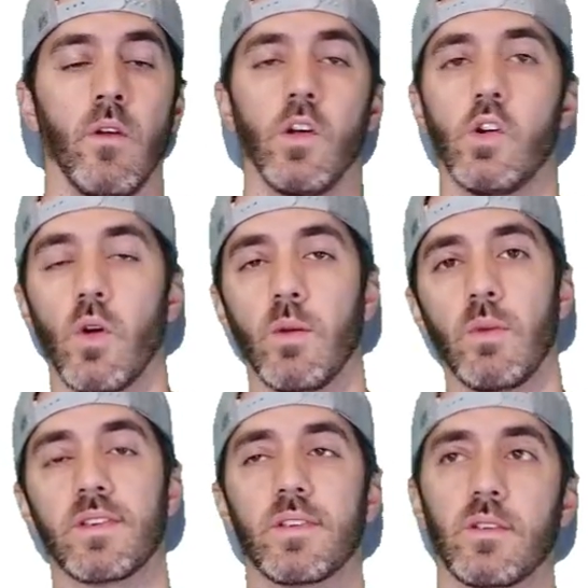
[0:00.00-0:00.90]
Groin
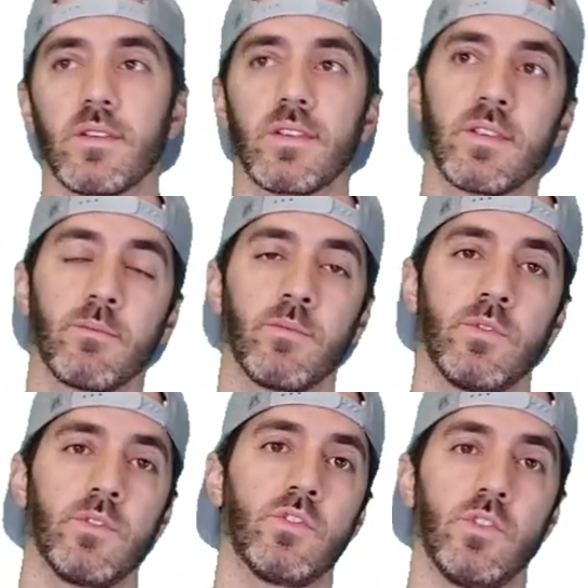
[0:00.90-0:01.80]
muscles,
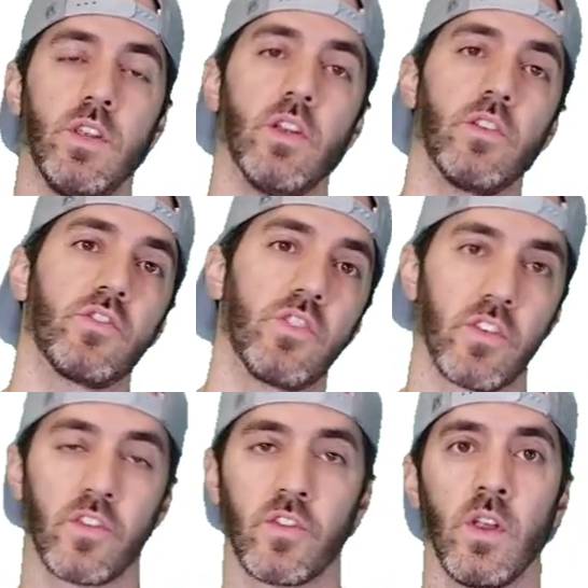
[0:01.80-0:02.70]
here's
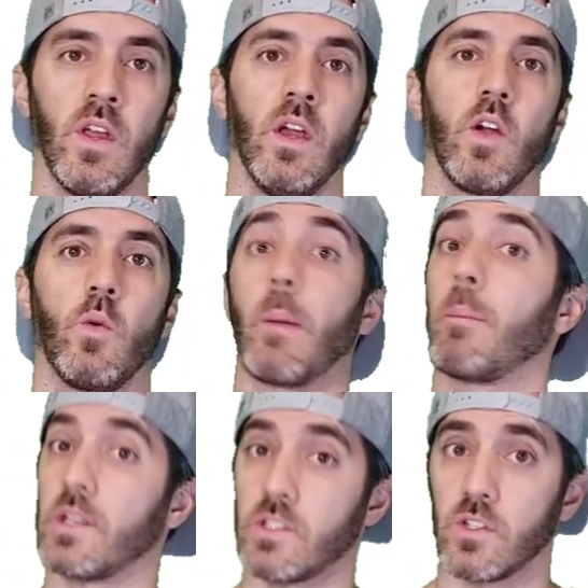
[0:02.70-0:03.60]
just a quick
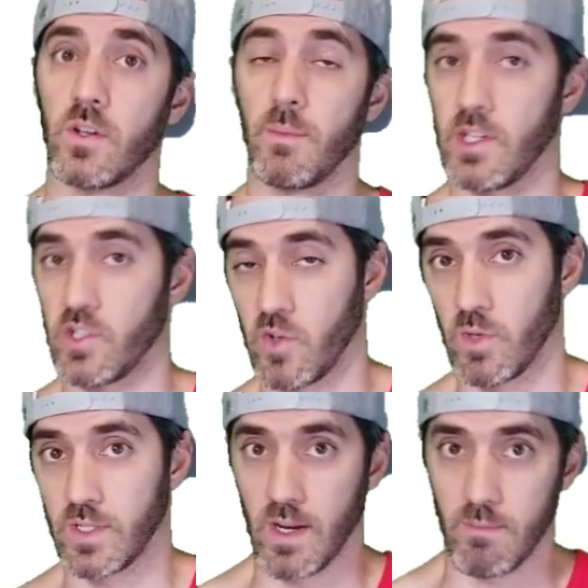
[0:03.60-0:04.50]
picture to make sure
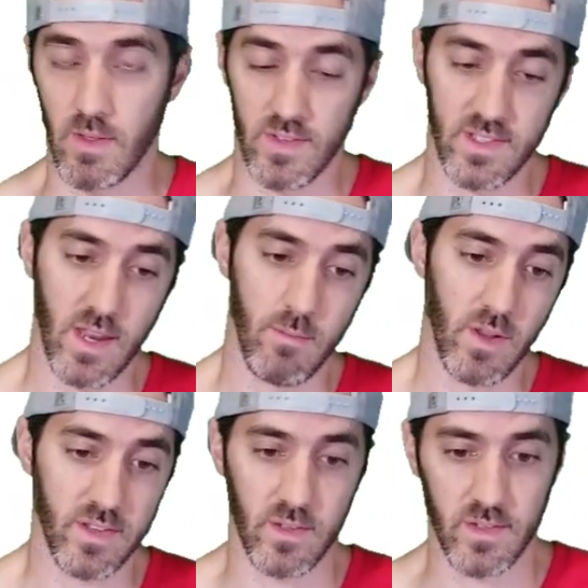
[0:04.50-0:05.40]
we're talking about the same
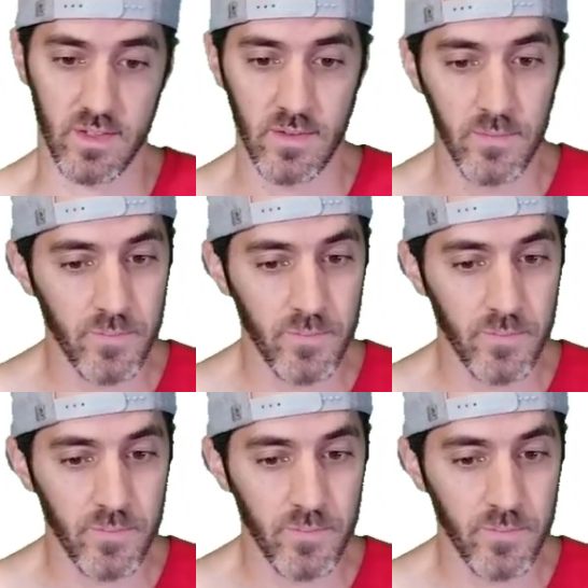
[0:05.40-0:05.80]
muscles.